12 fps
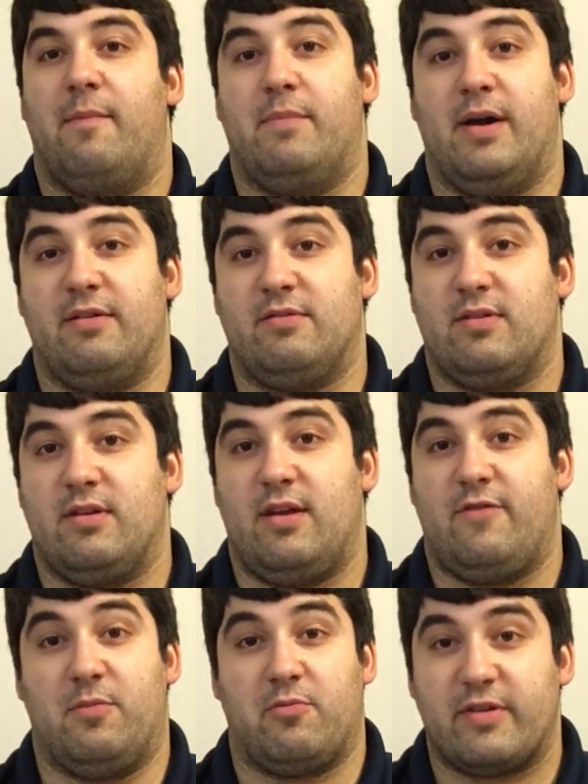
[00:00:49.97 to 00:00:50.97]
But
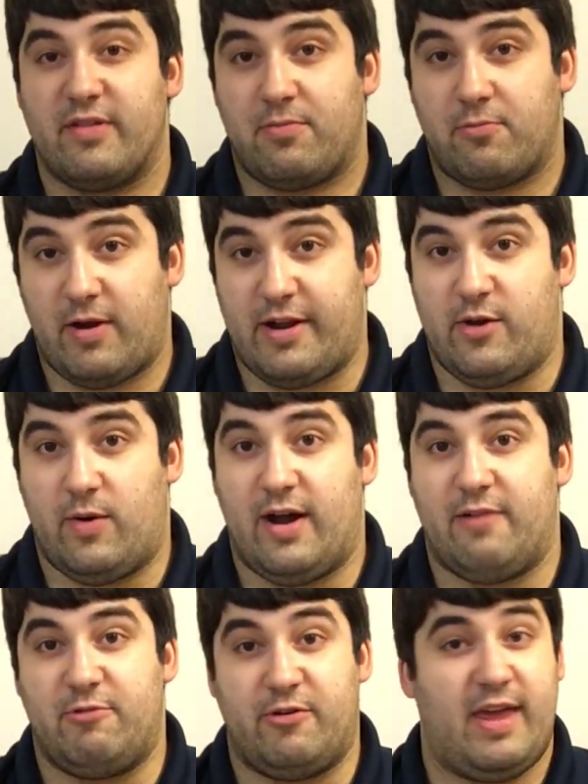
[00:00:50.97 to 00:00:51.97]
if you bring the radio
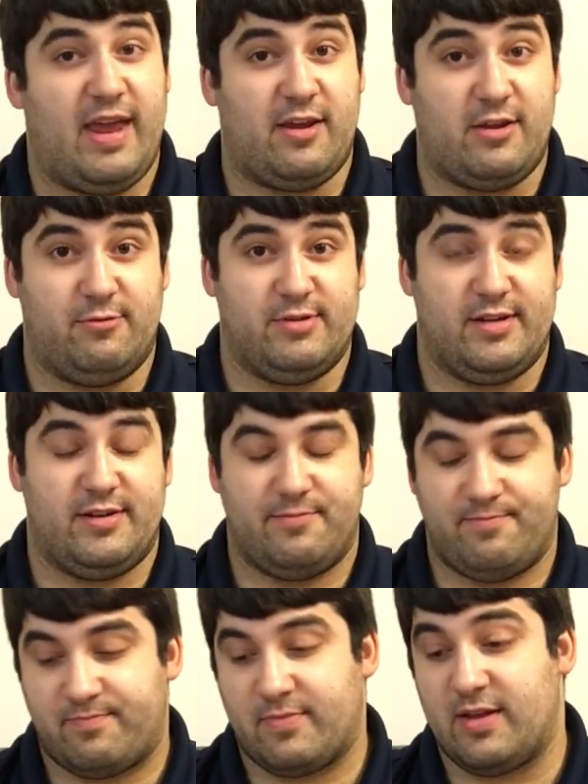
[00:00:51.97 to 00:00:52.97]
on, you can't use it.
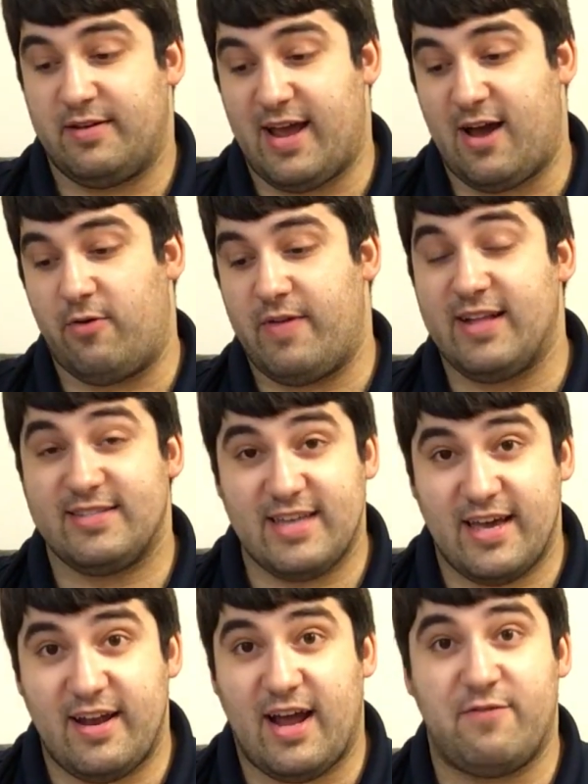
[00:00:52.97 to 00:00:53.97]
Now, that
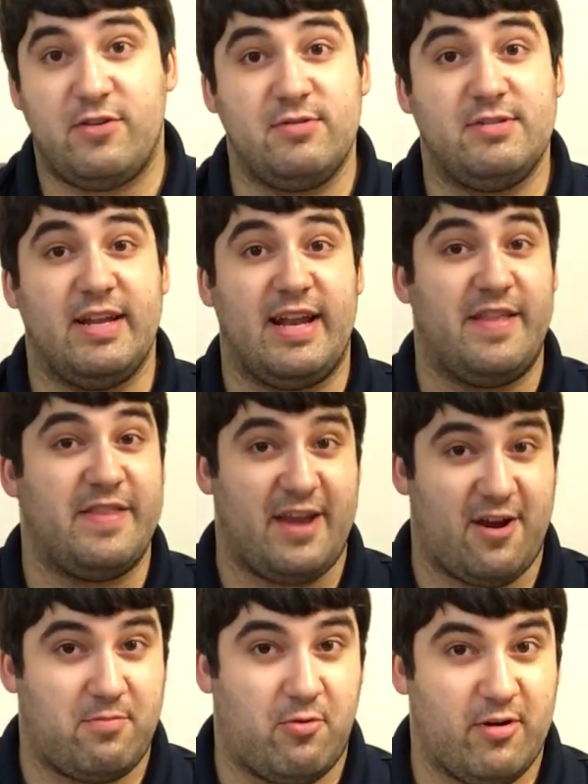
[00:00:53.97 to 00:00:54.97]
said, I've used it in the
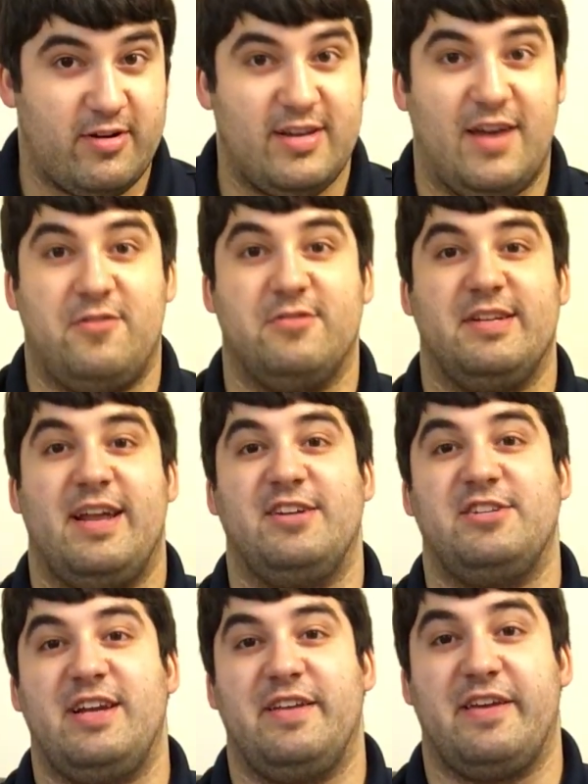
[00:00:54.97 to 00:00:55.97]
airport. I've used an
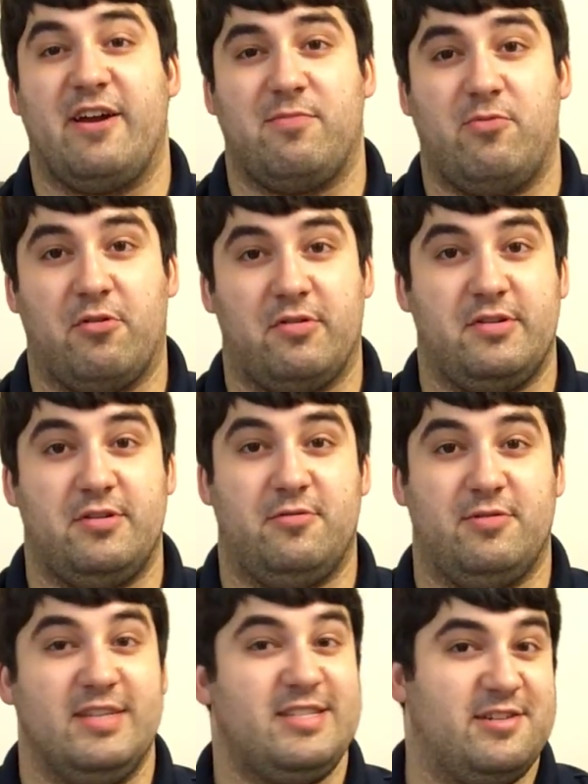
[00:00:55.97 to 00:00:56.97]
HT in the airport to
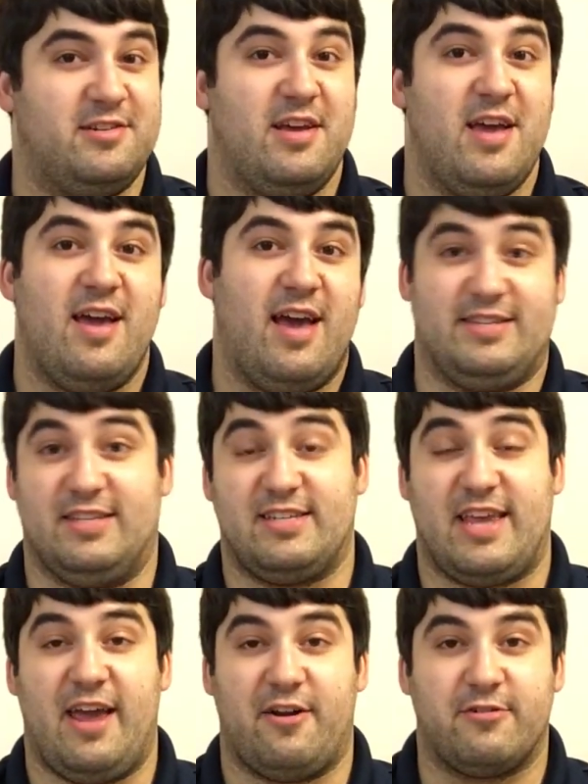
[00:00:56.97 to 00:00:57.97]
listen as a
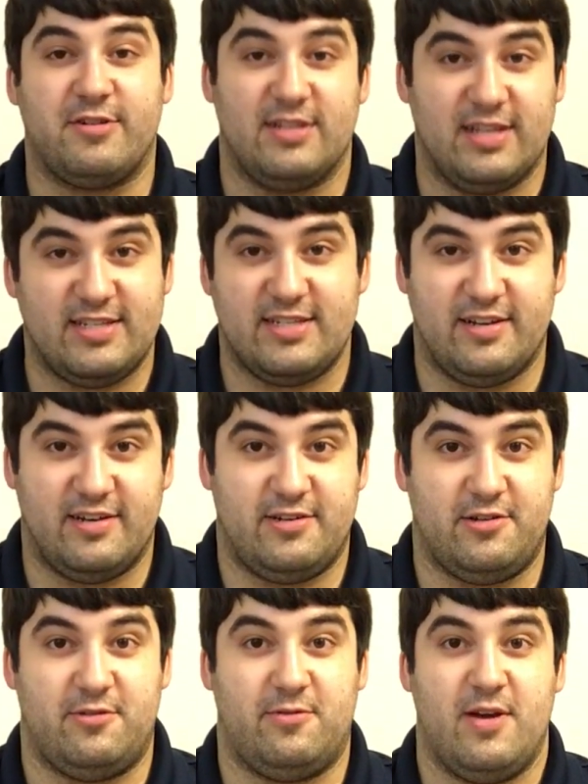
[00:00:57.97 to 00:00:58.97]
scanner, to listen
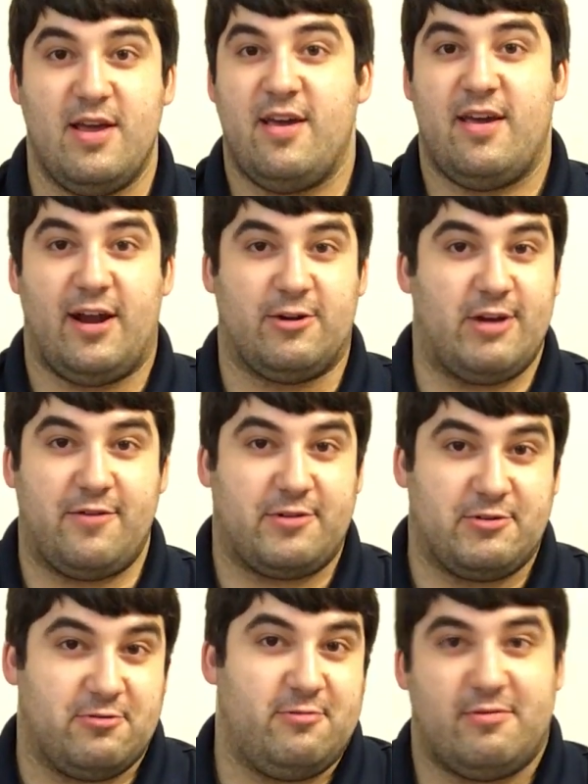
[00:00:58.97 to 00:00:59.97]
to air traffic
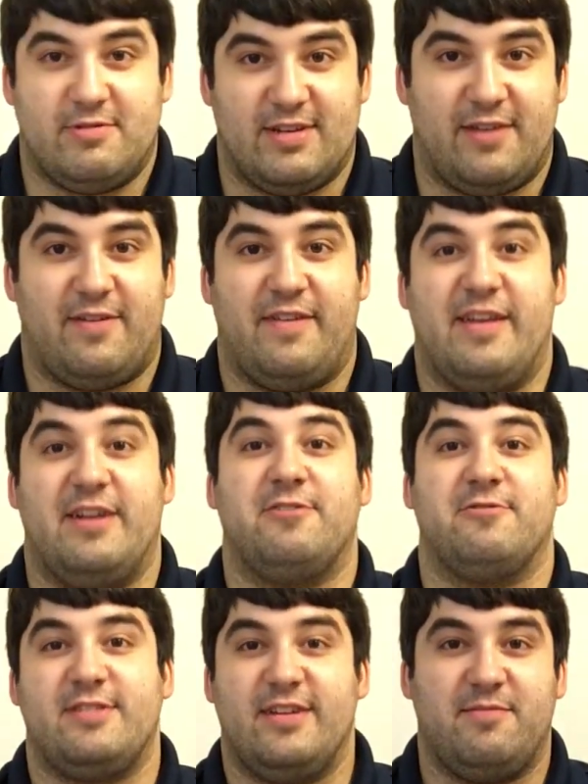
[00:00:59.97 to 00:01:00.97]
control, because I find that
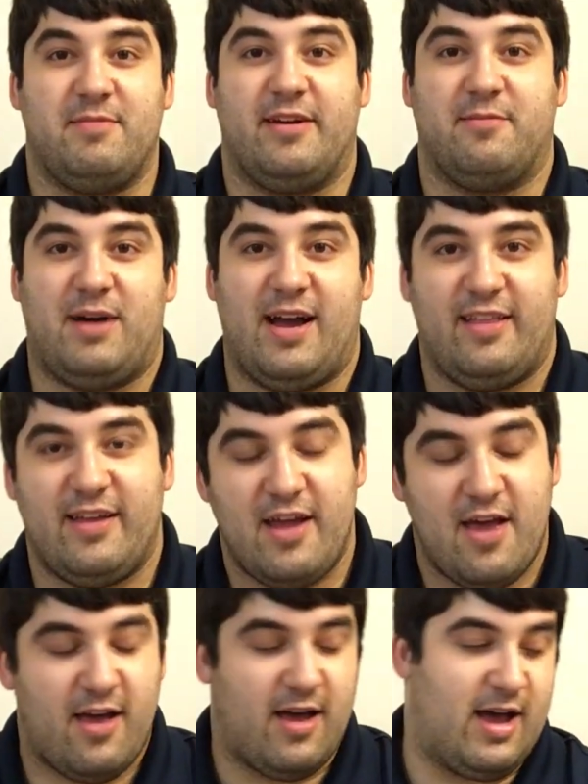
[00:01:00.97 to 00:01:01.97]
interesting, being a pilot,
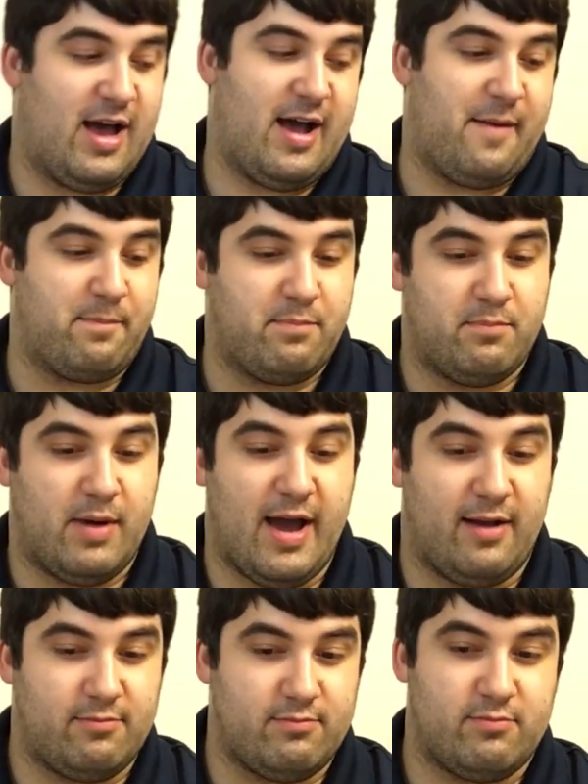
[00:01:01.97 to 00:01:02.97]

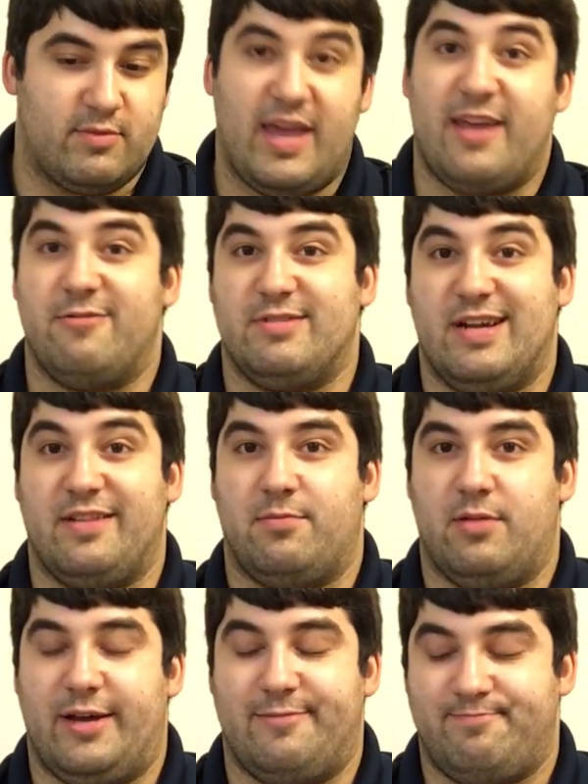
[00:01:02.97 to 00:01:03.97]
but can't use it on the plane.